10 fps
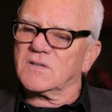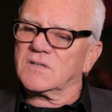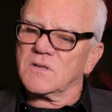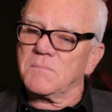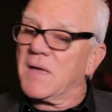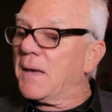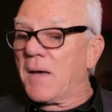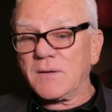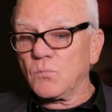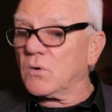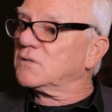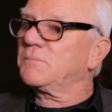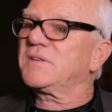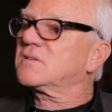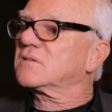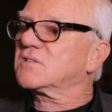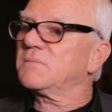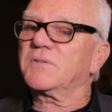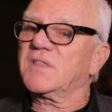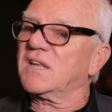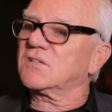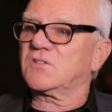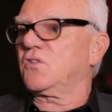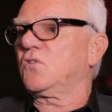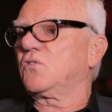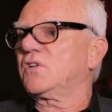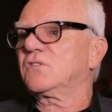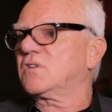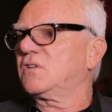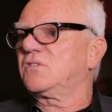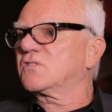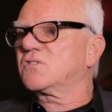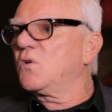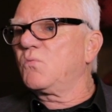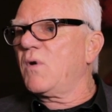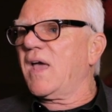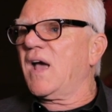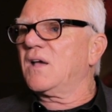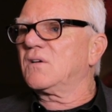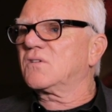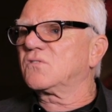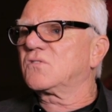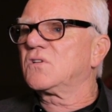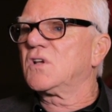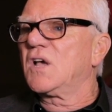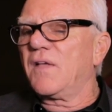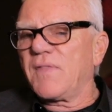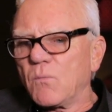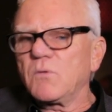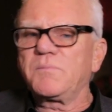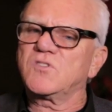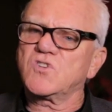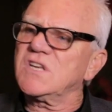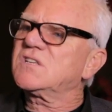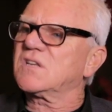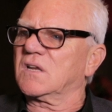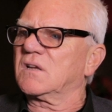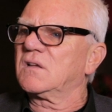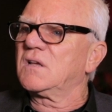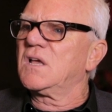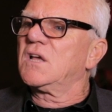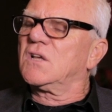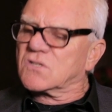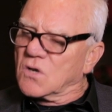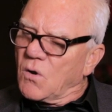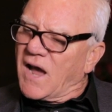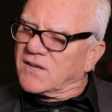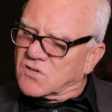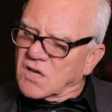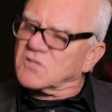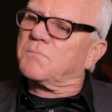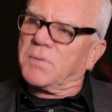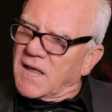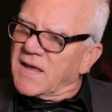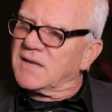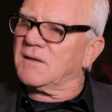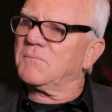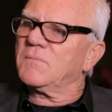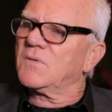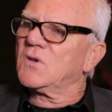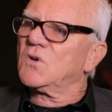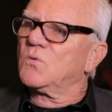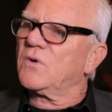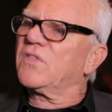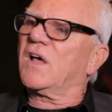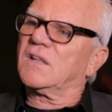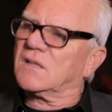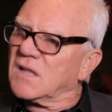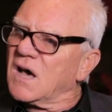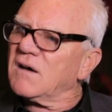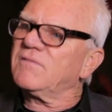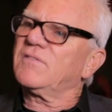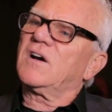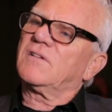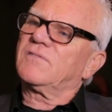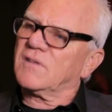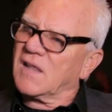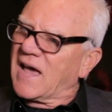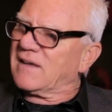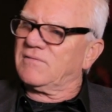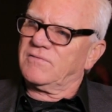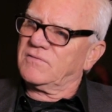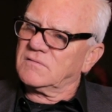as a man. I didn't want to be sympathetic to the audience, and there's no way I could, and that would be cheating. So I just played him with a love of life.